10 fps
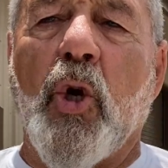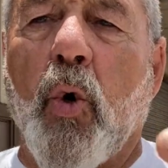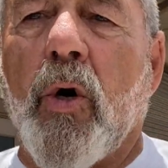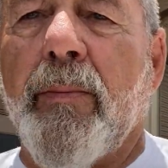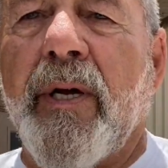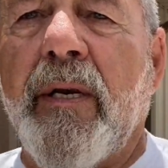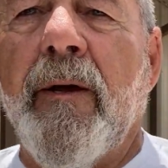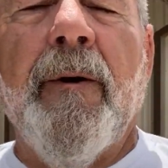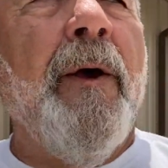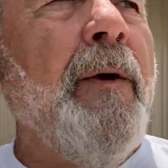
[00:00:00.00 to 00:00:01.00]
tournament
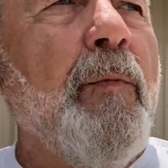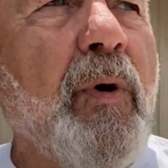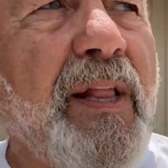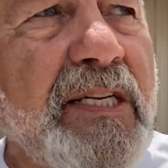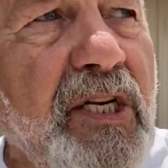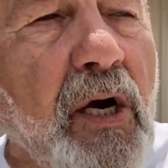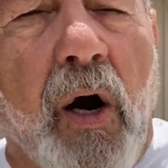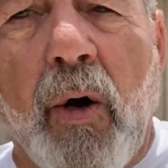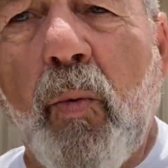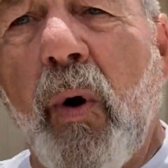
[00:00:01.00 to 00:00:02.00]
where there's a
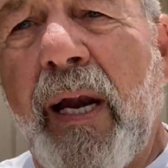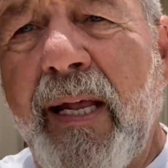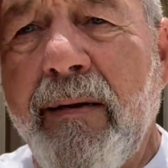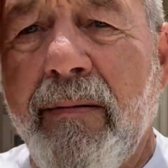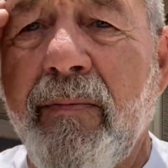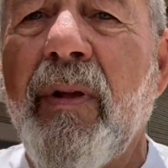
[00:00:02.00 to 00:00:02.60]
guy winning,